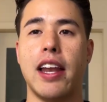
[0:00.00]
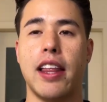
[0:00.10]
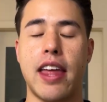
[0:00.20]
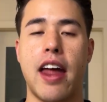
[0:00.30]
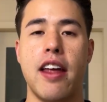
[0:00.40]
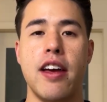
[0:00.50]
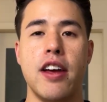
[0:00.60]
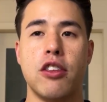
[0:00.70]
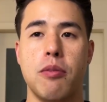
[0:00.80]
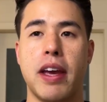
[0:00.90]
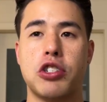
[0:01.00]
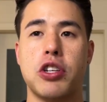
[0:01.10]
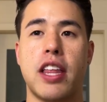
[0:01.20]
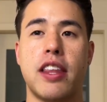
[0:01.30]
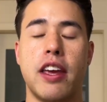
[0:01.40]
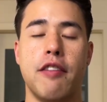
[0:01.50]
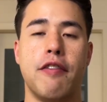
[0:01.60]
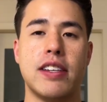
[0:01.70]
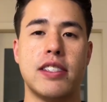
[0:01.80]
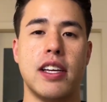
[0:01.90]
tailor that to make sure that the
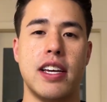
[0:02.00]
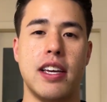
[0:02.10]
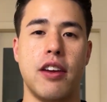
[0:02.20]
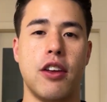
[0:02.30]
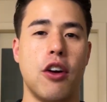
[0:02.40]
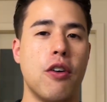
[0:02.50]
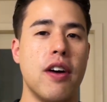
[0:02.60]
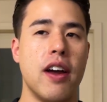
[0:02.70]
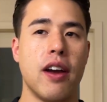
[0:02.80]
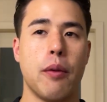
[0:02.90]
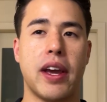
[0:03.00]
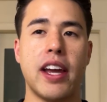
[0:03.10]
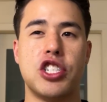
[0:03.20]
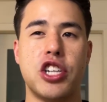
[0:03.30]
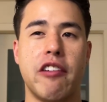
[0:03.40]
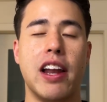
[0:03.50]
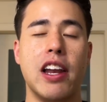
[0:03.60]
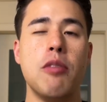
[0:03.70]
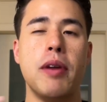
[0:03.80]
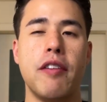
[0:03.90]
investor, we kind of generate a
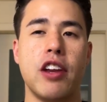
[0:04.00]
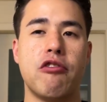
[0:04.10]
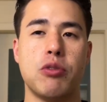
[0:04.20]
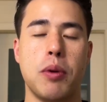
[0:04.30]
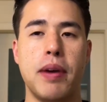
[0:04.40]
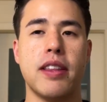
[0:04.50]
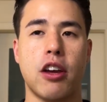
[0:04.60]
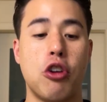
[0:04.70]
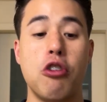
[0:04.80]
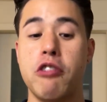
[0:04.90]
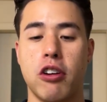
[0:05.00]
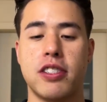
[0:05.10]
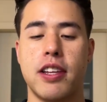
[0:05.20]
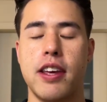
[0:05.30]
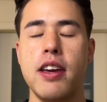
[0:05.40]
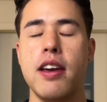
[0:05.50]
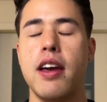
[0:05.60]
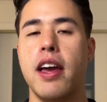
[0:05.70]
little bit of interest, we pique their curiosity,